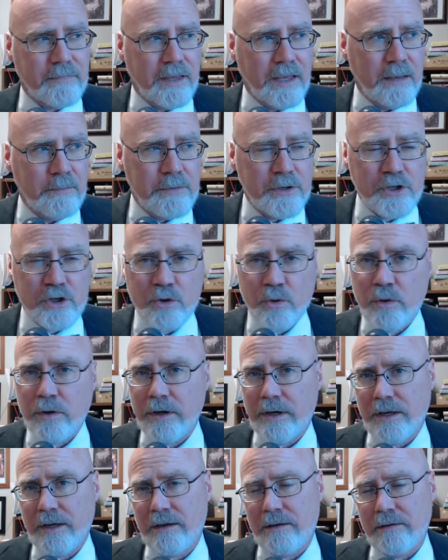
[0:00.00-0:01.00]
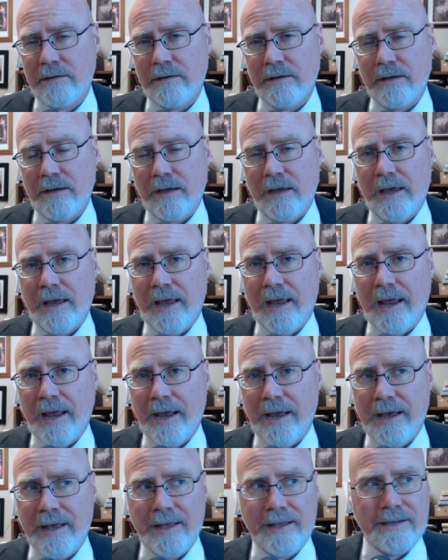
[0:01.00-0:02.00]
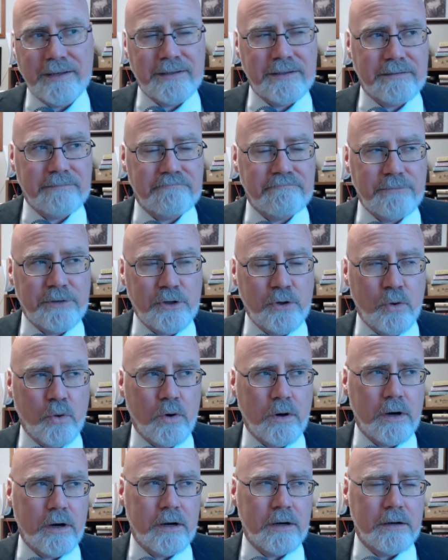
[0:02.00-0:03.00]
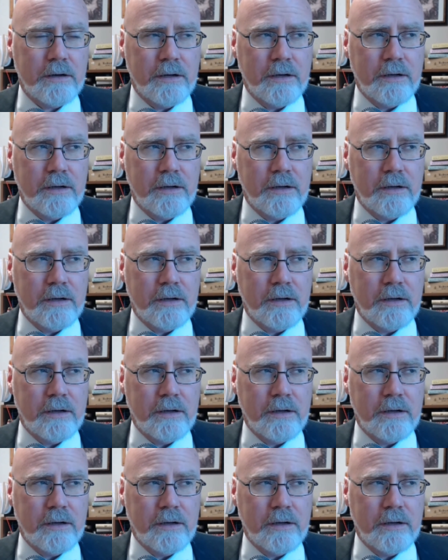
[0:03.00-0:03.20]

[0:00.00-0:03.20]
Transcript: immaturity and your